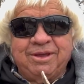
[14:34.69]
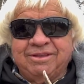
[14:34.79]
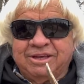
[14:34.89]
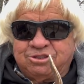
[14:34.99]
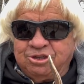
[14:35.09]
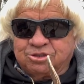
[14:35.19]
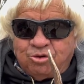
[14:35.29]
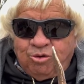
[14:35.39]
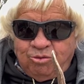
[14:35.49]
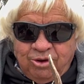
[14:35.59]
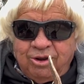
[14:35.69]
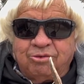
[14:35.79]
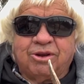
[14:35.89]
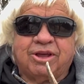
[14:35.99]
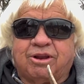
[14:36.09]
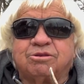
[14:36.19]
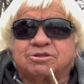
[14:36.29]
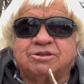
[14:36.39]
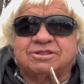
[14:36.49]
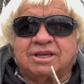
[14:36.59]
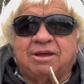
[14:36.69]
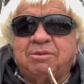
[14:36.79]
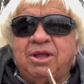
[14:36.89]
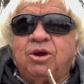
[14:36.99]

They should score really, really close to the same.